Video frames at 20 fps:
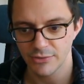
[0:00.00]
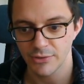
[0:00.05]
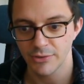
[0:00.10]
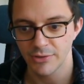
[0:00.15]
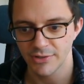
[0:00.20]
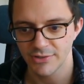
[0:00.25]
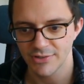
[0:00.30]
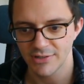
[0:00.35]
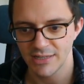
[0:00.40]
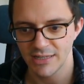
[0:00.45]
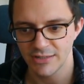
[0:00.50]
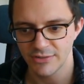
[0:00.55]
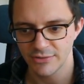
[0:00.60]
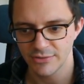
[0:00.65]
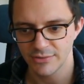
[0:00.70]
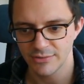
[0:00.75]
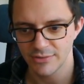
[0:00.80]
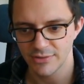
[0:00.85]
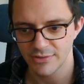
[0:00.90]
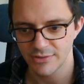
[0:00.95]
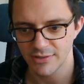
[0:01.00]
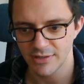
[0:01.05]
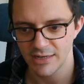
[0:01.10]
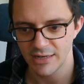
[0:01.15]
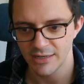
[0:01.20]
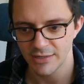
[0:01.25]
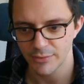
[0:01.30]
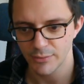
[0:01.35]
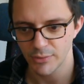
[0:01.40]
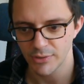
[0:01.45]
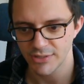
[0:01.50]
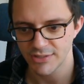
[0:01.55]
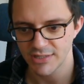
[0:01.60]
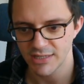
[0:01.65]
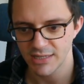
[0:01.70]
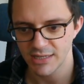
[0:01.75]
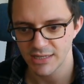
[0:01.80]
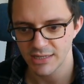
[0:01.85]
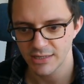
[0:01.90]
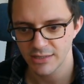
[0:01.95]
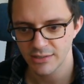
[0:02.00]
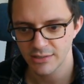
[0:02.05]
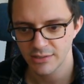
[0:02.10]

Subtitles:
Oh, there's an inequality here.